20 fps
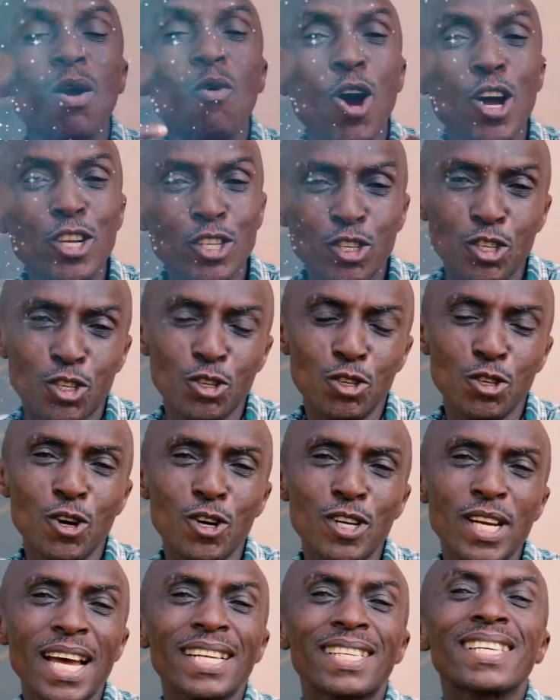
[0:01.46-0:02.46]
want you to
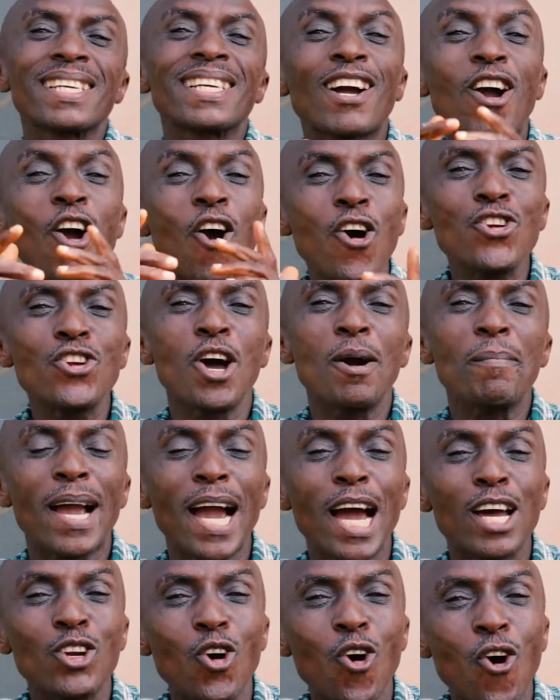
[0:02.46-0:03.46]
know that condom
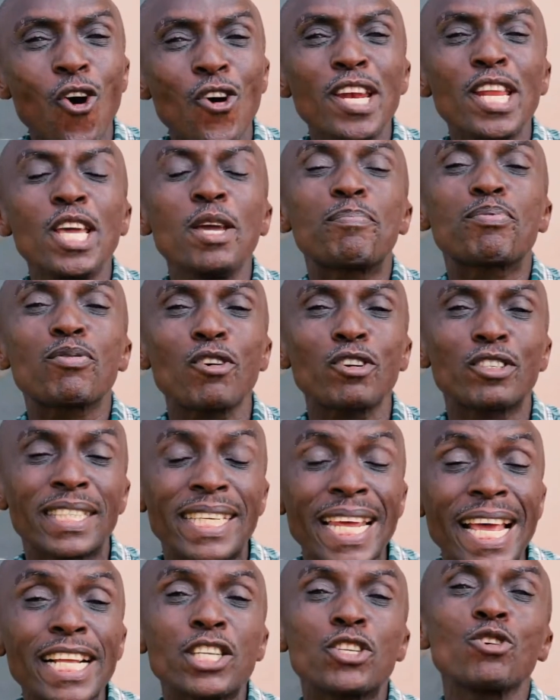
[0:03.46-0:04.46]
can only
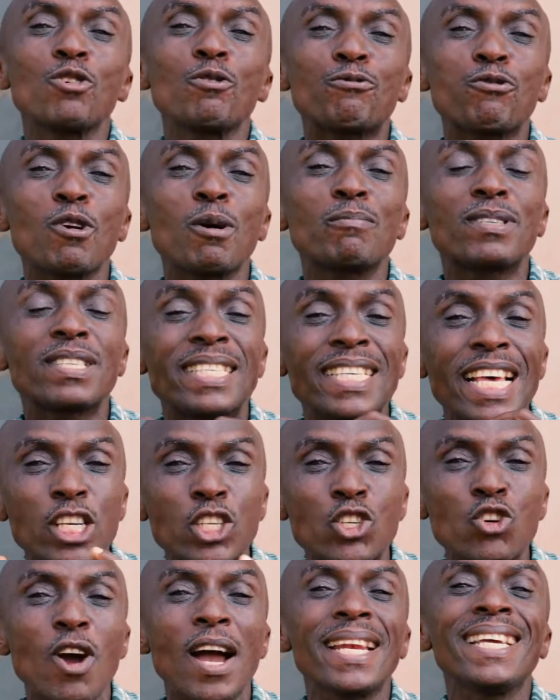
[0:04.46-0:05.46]
protect you from
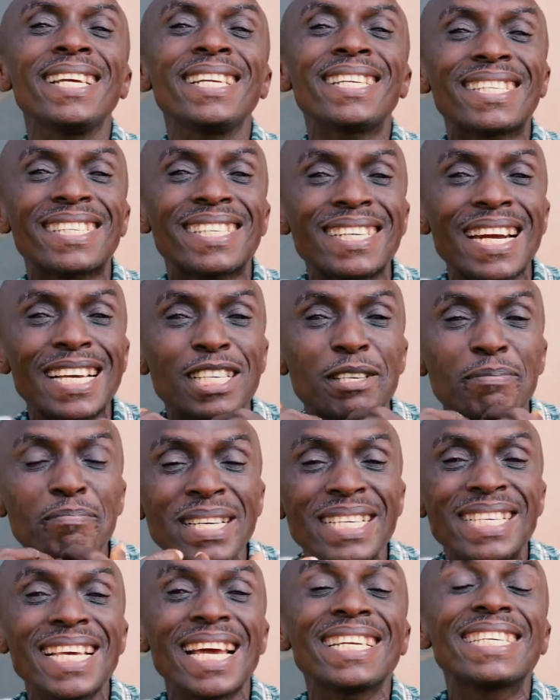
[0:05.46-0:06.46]
sexually
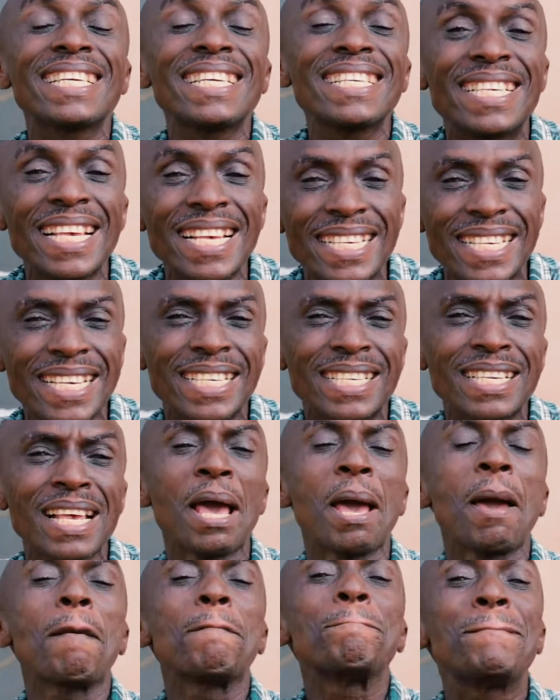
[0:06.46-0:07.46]
transmitted diseases,
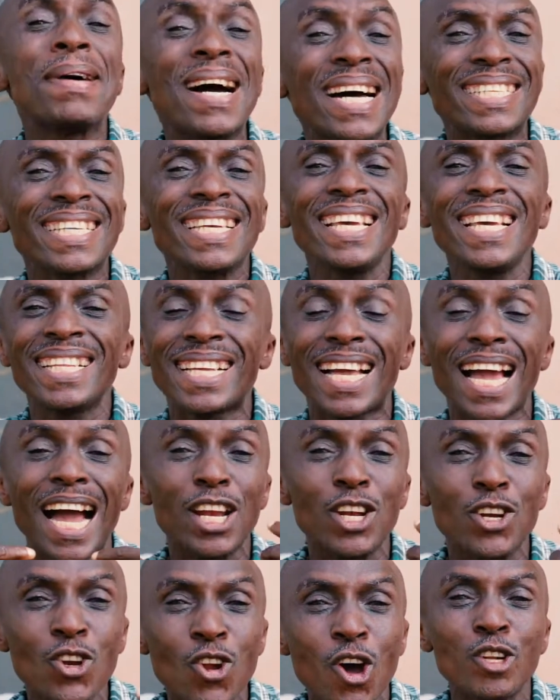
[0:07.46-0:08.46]
but it
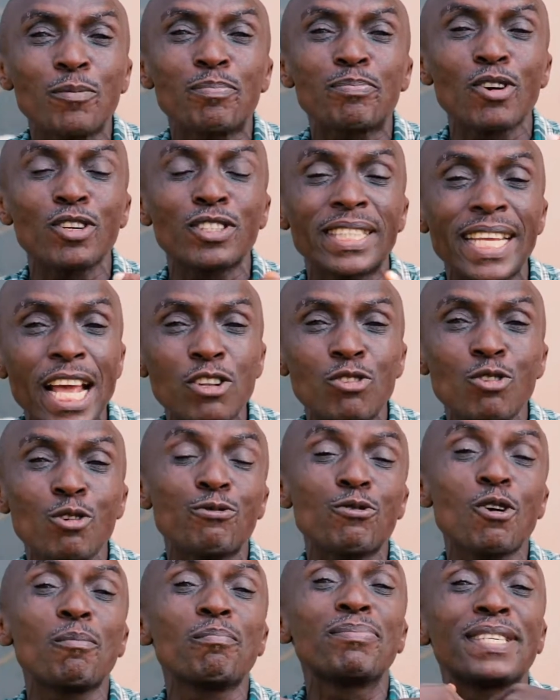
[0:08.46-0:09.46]
cannot protect you
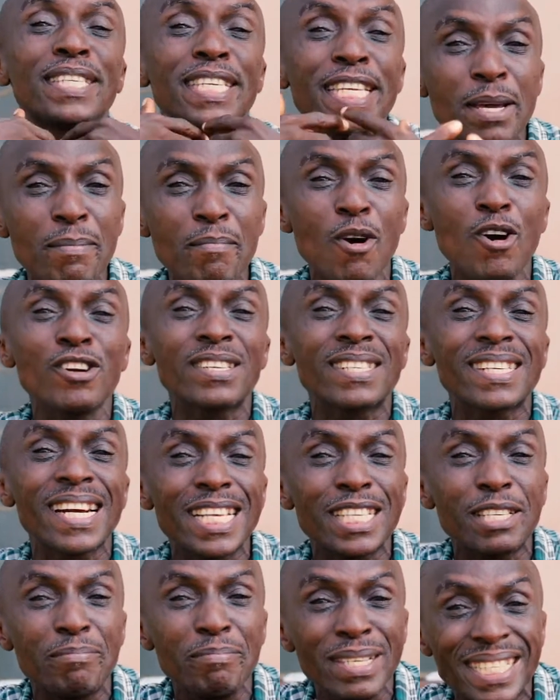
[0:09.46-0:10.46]
from demon
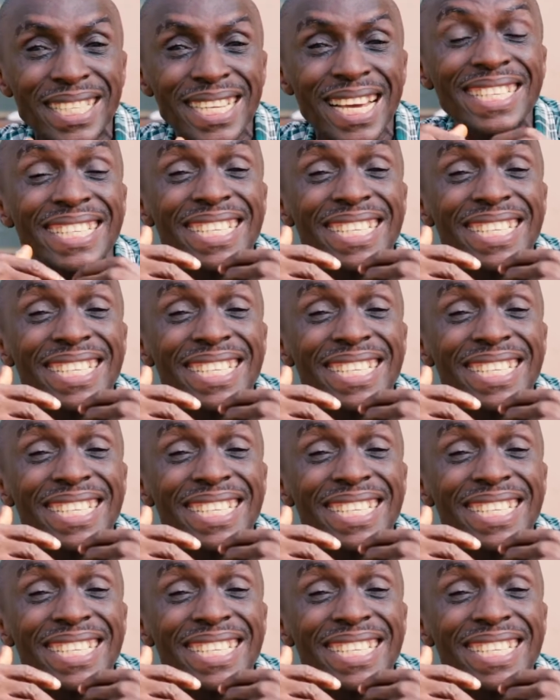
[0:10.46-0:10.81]
transmitted